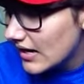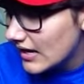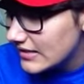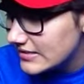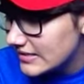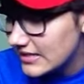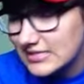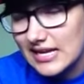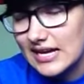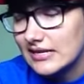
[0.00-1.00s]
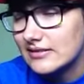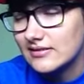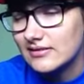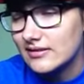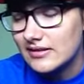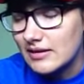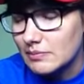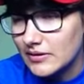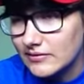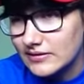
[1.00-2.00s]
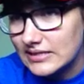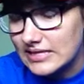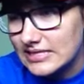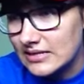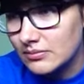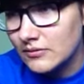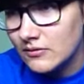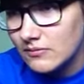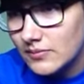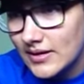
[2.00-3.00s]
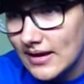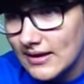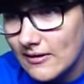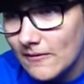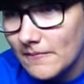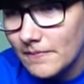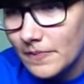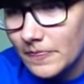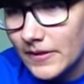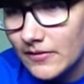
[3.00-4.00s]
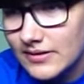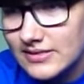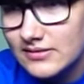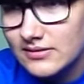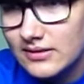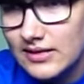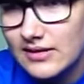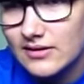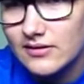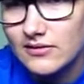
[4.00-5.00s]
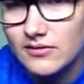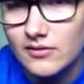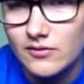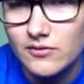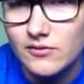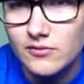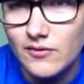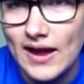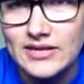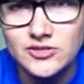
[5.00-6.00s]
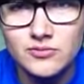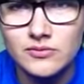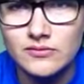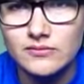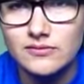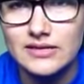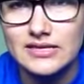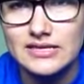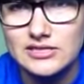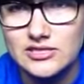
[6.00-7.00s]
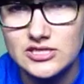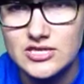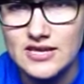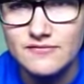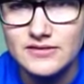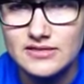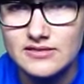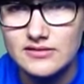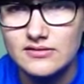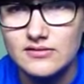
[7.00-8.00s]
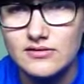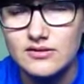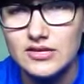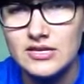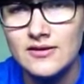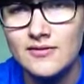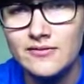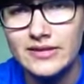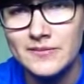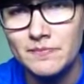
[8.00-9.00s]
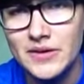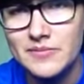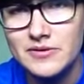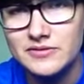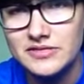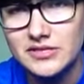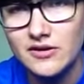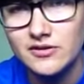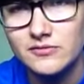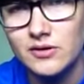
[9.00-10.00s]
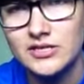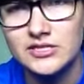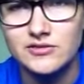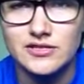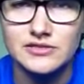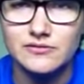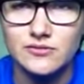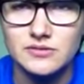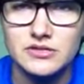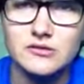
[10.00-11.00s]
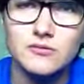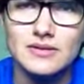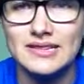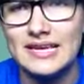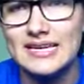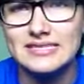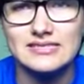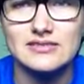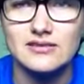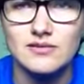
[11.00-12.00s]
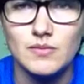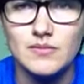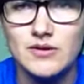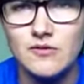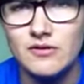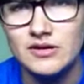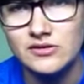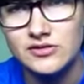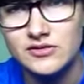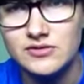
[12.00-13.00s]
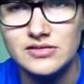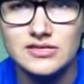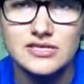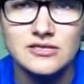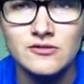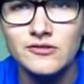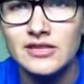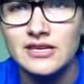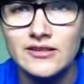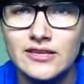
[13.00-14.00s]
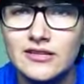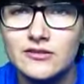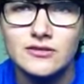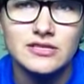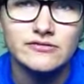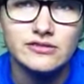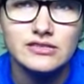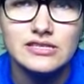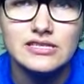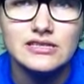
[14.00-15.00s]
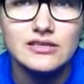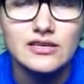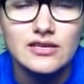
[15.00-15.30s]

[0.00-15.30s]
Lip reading: And it's like, that's not a perfect example, but there is, like, gradual, like, it shifts, you know? Like, maybe you started watching Transformers a little bit less, and maybe you were introduced to this new thing, like, a little differently, and